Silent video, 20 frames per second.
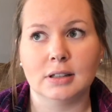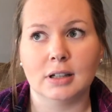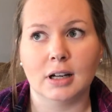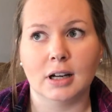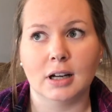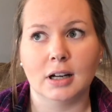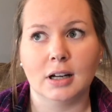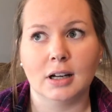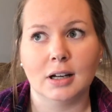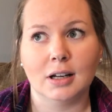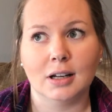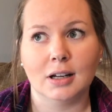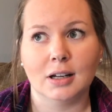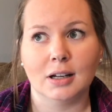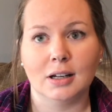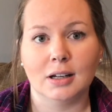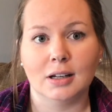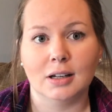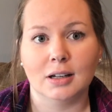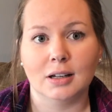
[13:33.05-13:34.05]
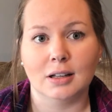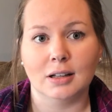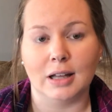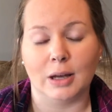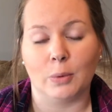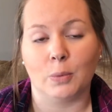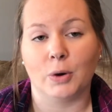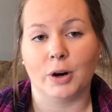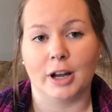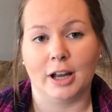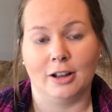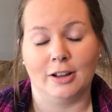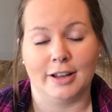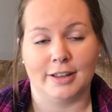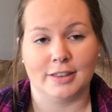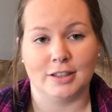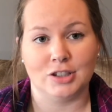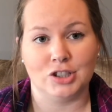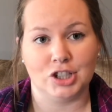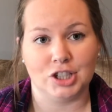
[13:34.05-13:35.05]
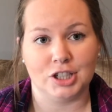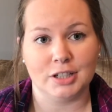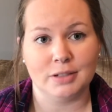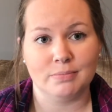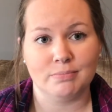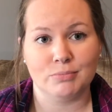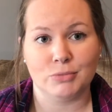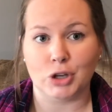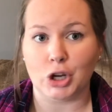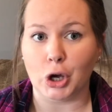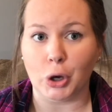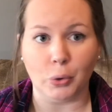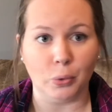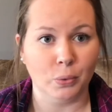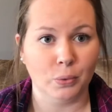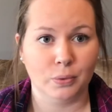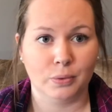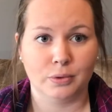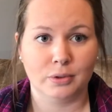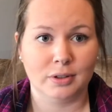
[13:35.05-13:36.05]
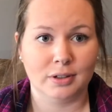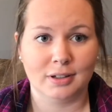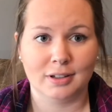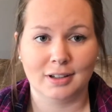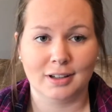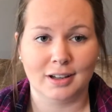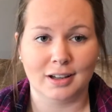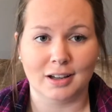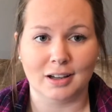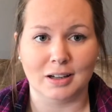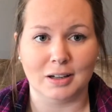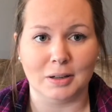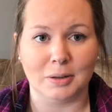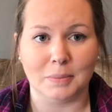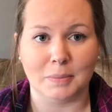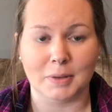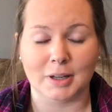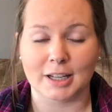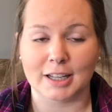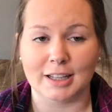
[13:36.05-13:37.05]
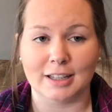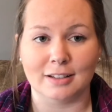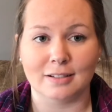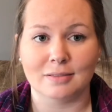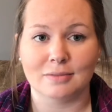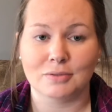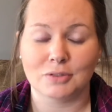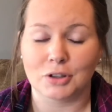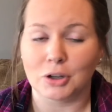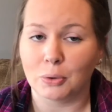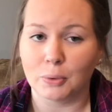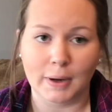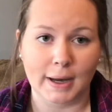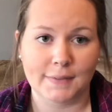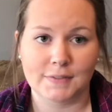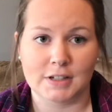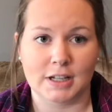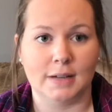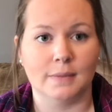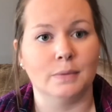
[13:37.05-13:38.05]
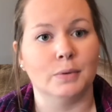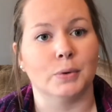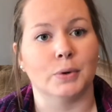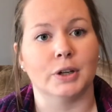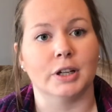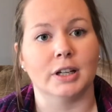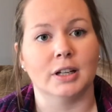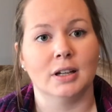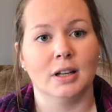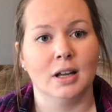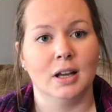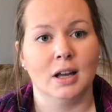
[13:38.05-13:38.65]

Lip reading: Like work out like the gym? No. Again, don't have time for it.